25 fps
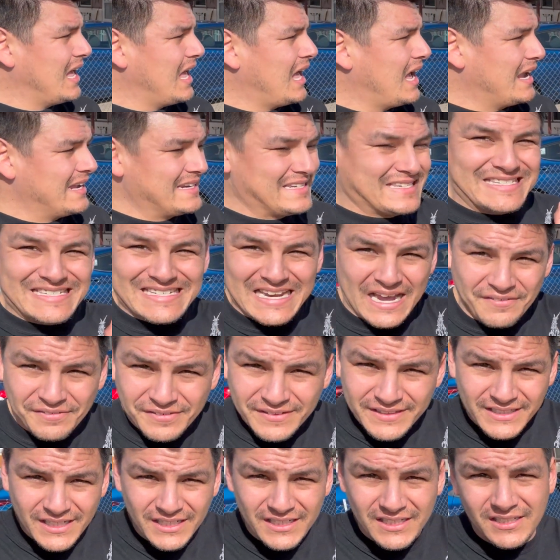I
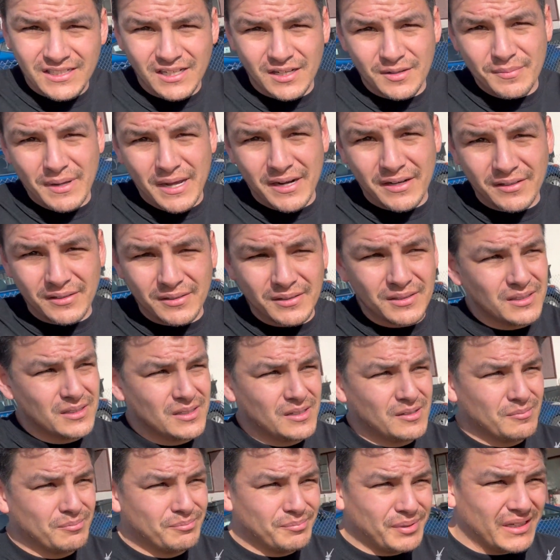definitely could have done better,
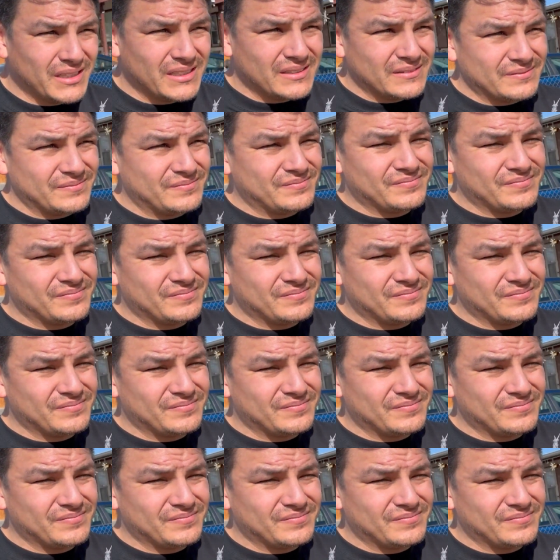but